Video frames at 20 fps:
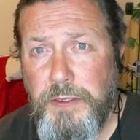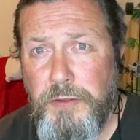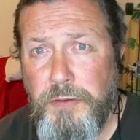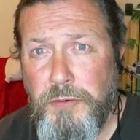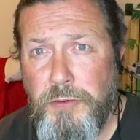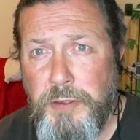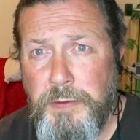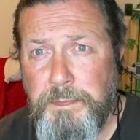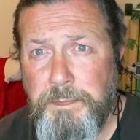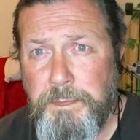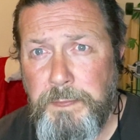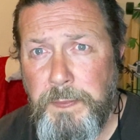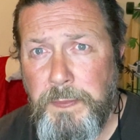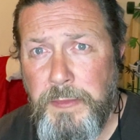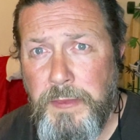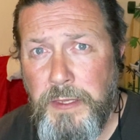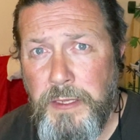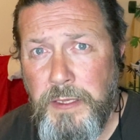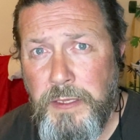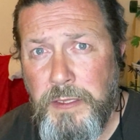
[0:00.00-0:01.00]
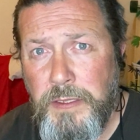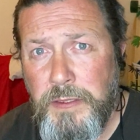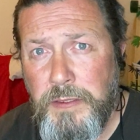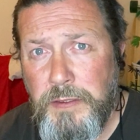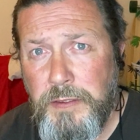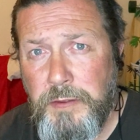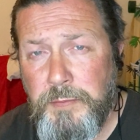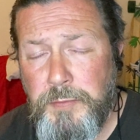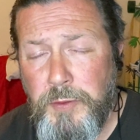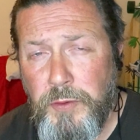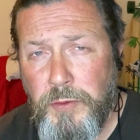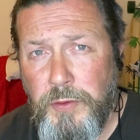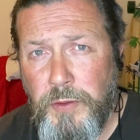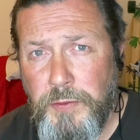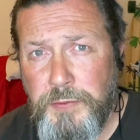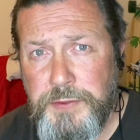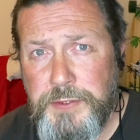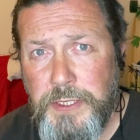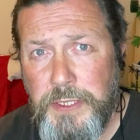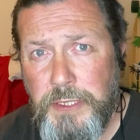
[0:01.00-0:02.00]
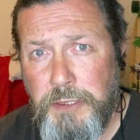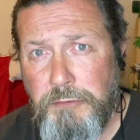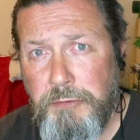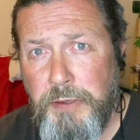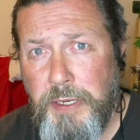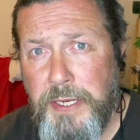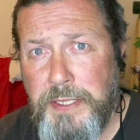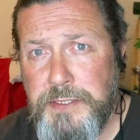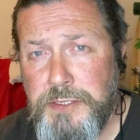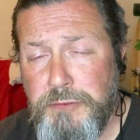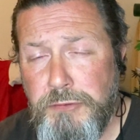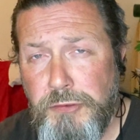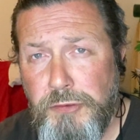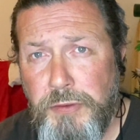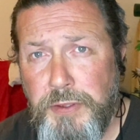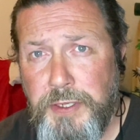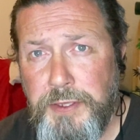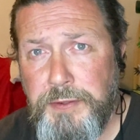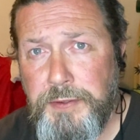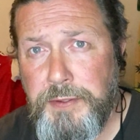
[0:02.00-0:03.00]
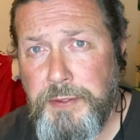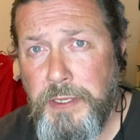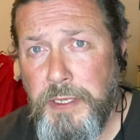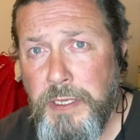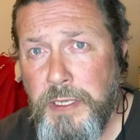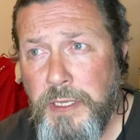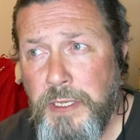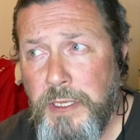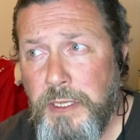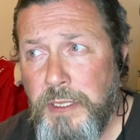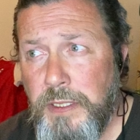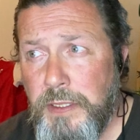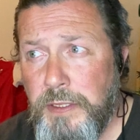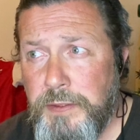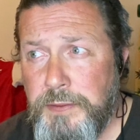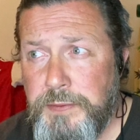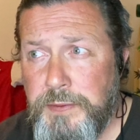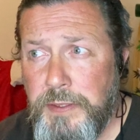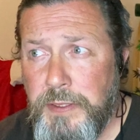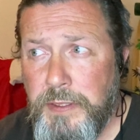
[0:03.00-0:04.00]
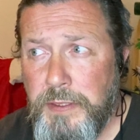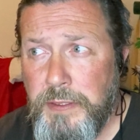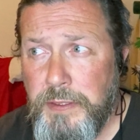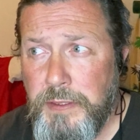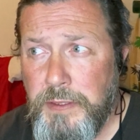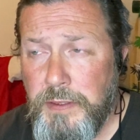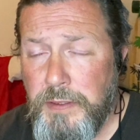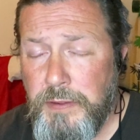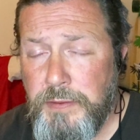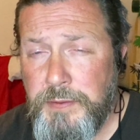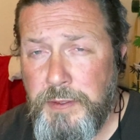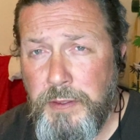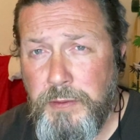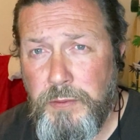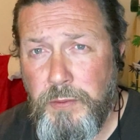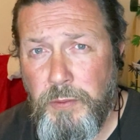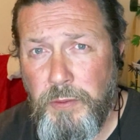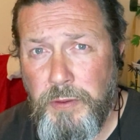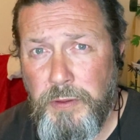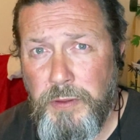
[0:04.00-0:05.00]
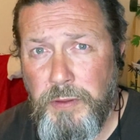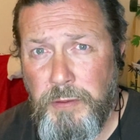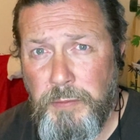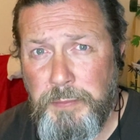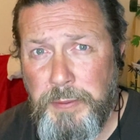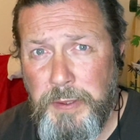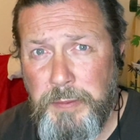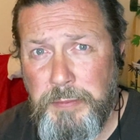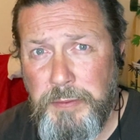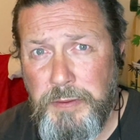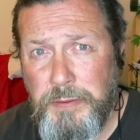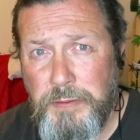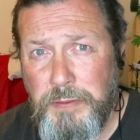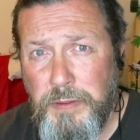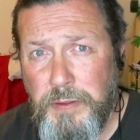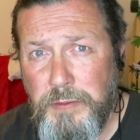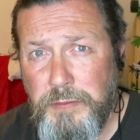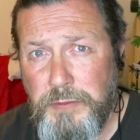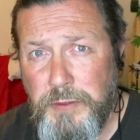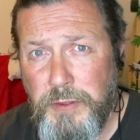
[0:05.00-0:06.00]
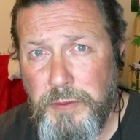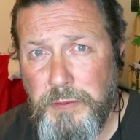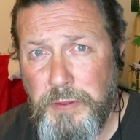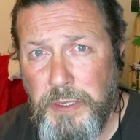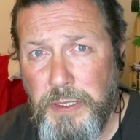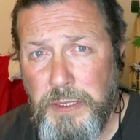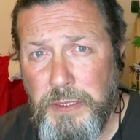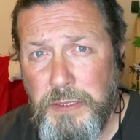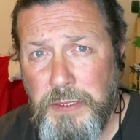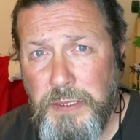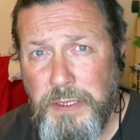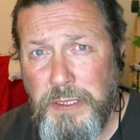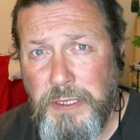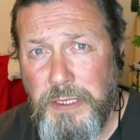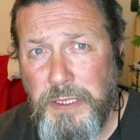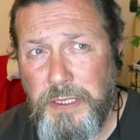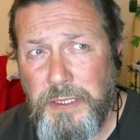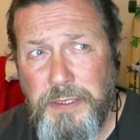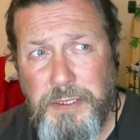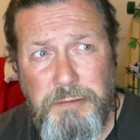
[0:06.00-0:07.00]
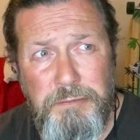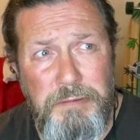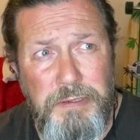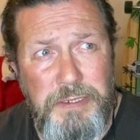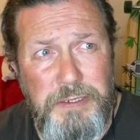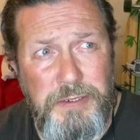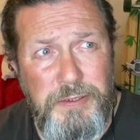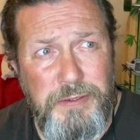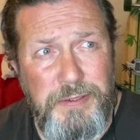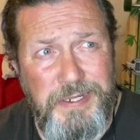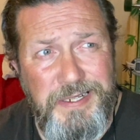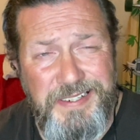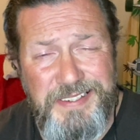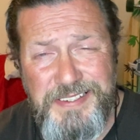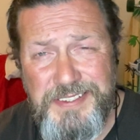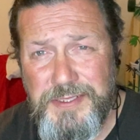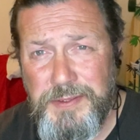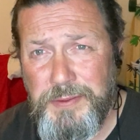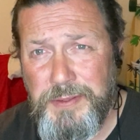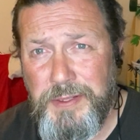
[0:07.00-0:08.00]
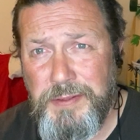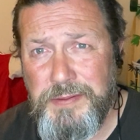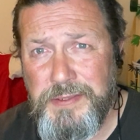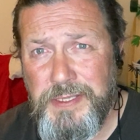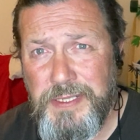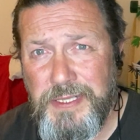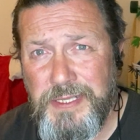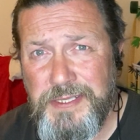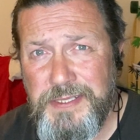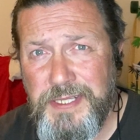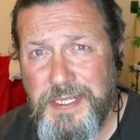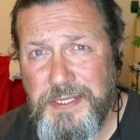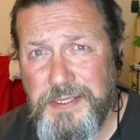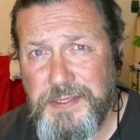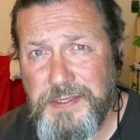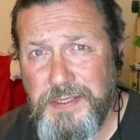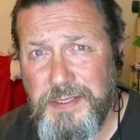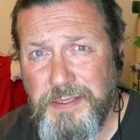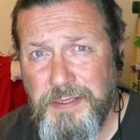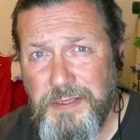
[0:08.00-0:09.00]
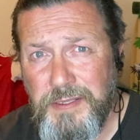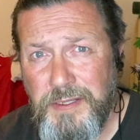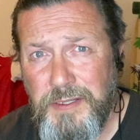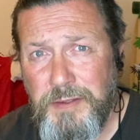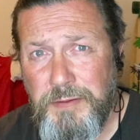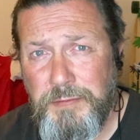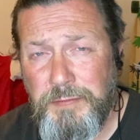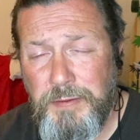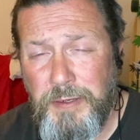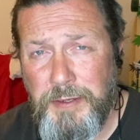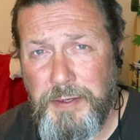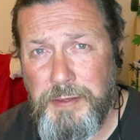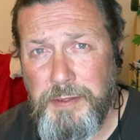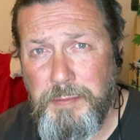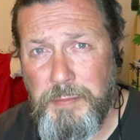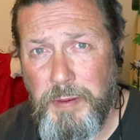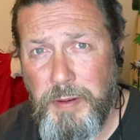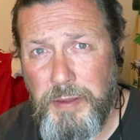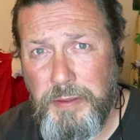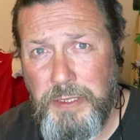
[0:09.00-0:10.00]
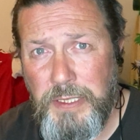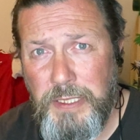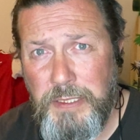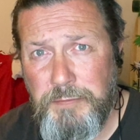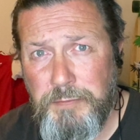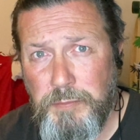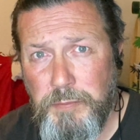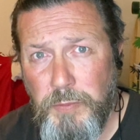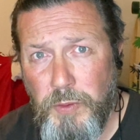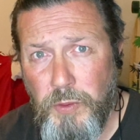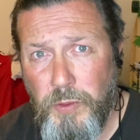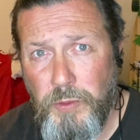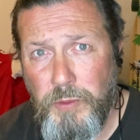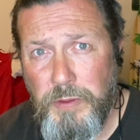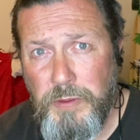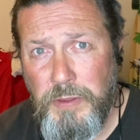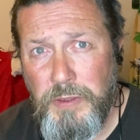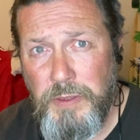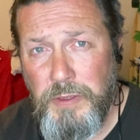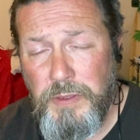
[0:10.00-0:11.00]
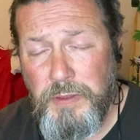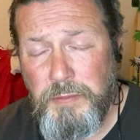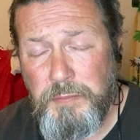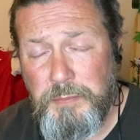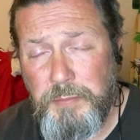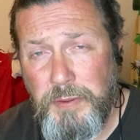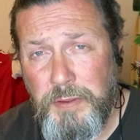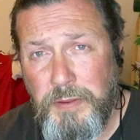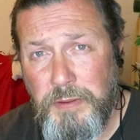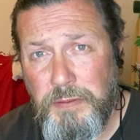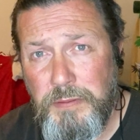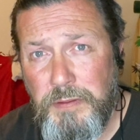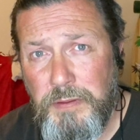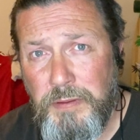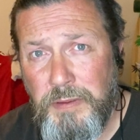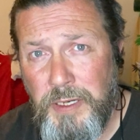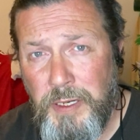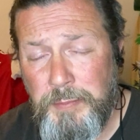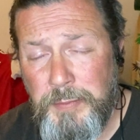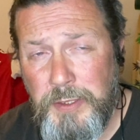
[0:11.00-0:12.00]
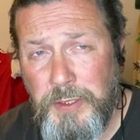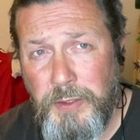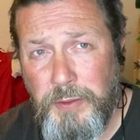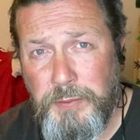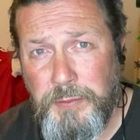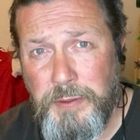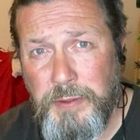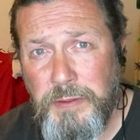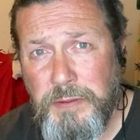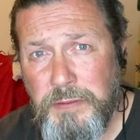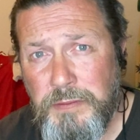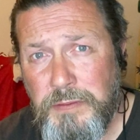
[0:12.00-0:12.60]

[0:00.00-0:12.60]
Alright, I'm not a content creator or anything, and I know quite a lot of people who do that, and they're really good at it, so I don't see any sense to flooding the market even more. But I am a gooner.